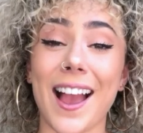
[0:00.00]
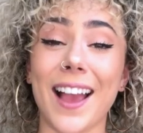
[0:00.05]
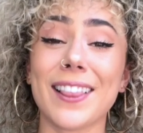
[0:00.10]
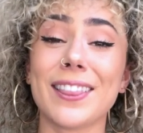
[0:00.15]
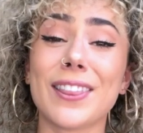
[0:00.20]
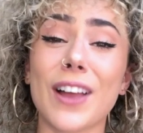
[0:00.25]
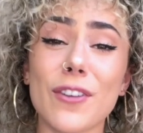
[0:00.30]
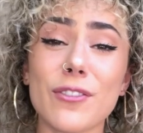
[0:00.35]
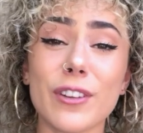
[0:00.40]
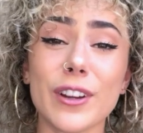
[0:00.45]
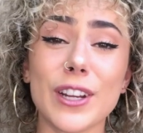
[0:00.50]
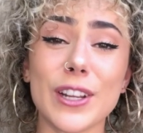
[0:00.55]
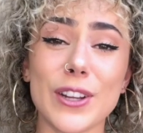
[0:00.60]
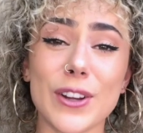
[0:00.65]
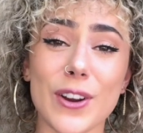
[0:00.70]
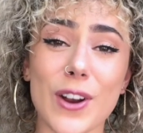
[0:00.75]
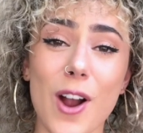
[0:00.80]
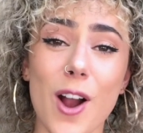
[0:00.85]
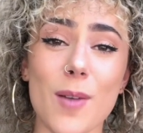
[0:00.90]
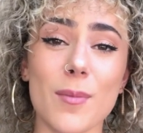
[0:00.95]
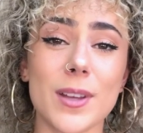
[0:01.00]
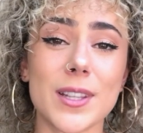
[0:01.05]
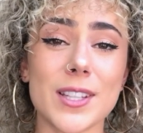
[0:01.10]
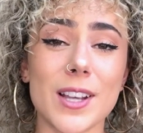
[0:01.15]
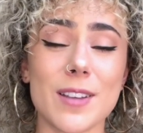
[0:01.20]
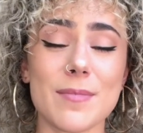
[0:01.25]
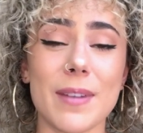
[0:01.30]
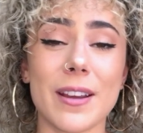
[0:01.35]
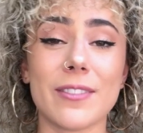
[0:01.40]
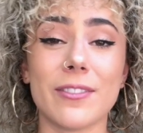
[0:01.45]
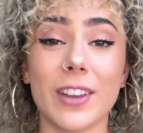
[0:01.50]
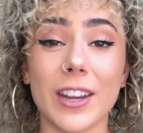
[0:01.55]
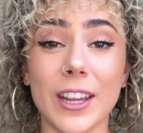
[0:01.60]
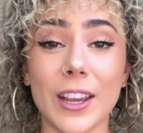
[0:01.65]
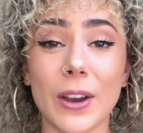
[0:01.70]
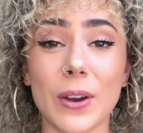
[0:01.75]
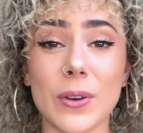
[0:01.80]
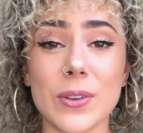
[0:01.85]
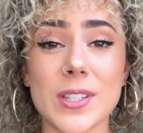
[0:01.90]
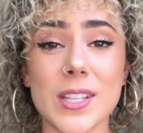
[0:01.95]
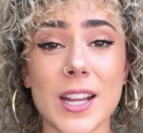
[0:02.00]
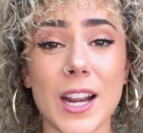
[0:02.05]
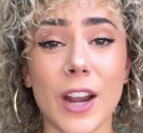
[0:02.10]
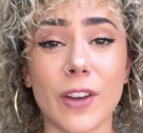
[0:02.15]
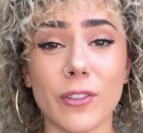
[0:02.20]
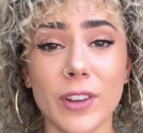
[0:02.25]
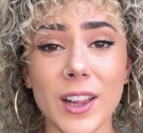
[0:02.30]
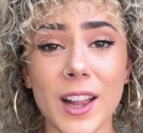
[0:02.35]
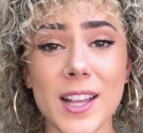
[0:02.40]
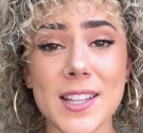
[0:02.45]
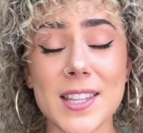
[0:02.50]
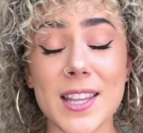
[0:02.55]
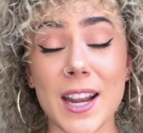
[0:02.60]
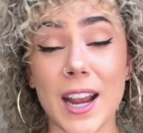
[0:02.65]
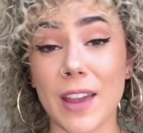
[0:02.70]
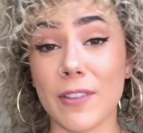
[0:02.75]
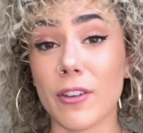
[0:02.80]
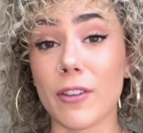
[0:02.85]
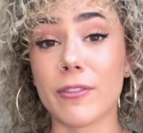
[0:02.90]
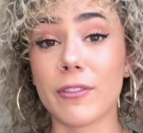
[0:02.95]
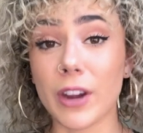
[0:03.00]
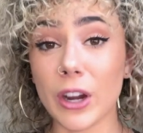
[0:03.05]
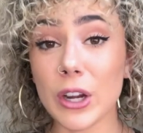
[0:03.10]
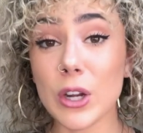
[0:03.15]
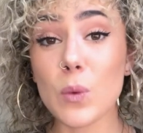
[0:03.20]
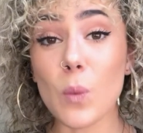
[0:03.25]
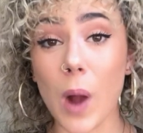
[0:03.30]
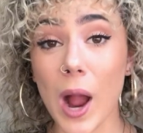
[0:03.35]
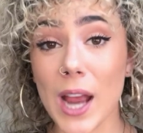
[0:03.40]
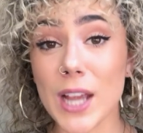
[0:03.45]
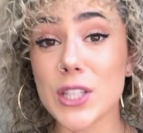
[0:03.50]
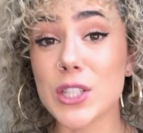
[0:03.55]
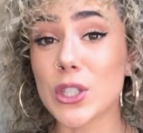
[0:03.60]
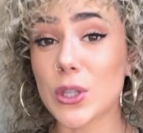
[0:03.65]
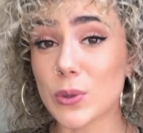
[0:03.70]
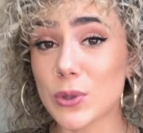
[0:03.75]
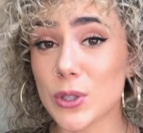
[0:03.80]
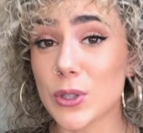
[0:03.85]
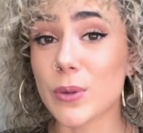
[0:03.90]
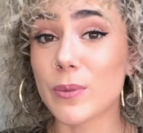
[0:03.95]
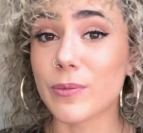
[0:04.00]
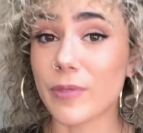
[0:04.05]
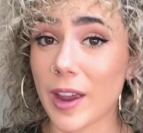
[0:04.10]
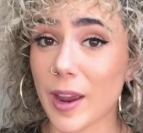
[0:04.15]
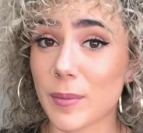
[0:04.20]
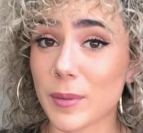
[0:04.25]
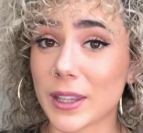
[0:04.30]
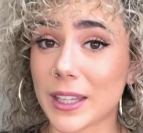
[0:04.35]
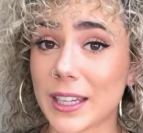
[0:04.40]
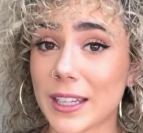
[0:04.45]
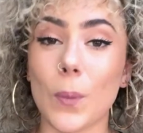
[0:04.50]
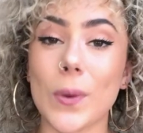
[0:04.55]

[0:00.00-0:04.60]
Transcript: I love reading your comments on my videos, and I realize that I have a very wise YouTube family.